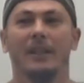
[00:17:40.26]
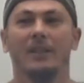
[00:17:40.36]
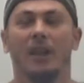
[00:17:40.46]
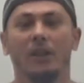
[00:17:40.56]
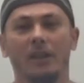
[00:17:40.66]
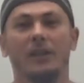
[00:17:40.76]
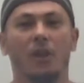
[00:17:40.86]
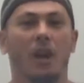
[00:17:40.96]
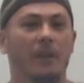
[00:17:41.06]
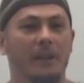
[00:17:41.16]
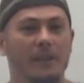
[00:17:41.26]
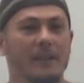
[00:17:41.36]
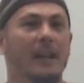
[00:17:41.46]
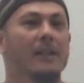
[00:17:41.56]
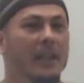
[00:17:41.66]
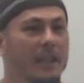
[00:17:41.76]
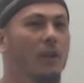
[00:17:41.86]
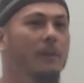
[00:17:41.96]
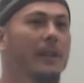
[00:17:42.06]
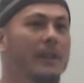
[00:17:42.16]
So I got this diary and I started ticking
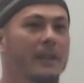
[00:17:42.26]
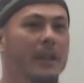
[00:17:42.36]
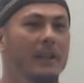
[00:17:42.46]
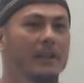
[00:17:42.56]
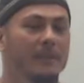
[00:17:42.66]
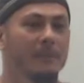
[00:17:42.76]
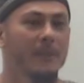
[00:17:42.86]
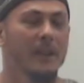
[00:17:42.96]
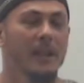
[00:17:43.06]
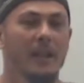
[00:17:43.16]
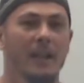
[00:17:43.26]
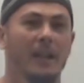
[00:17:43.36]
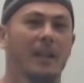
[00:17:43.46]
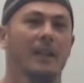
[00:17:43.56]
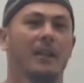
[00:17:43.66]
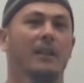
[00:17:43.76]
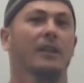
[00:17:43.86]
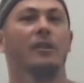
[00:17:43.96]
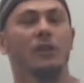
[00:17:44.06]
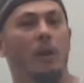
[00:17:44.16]
off these things.
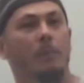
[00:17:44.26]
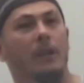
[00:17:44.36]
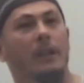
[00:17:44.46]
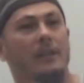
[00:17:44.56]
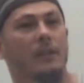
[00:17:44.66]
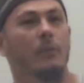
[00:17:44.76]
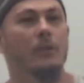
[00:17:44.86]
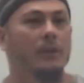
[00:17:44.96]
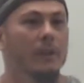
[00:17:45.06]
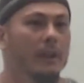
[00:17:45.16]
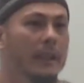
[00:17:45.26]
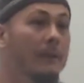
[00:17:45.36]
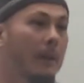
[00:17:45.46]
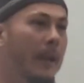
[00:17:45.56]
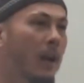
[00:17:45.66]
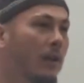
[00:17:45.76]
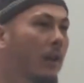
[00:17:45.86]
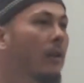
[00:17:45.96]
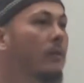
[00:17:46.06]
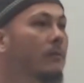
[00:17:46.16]
On the top of the list it was give up
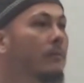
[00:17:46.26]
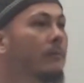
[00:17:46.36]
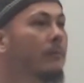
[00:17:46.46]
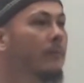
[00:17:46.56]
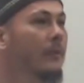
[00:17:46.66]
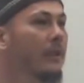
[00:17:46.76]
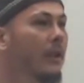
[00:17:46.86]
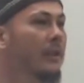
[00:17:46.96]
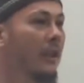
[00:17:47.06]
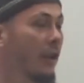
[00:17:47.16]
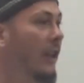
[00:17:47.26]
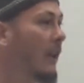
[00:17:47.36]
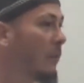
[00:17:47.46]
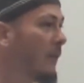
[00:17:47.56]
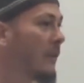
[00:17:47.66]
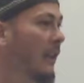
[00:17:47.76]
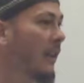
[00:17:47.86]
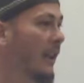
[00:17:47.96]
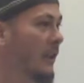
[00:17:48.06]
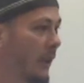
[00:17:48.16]
alcohol. So I said, okay, well I've done
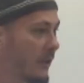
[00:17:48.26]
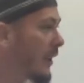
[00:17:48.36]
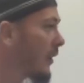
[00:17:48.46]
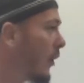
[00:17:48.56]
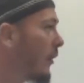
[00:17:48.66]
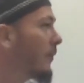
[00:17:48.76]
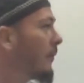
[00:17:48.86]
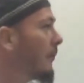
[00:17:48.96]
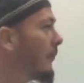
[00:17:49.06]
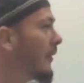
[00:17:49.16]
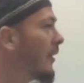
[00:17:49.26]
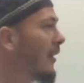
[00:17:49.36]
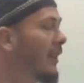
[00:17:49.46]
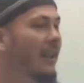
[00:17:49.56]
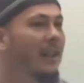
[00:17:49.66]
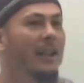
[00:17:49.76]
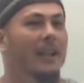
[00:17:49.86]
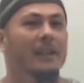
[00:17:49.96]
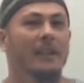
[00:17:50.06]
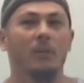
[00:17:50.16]
that, so I ticked it off.
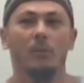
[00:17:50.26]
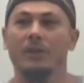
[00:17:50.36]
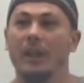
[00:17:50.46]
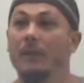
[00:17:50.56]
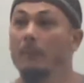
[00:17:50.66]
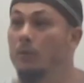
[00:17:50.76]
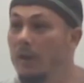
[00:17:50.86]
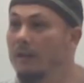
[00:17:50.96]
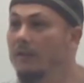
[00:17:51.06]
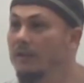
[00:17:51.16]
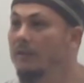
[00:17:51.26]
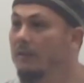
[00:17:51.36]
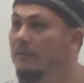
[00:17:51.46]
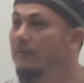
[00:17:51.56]
Then it was give up drugs.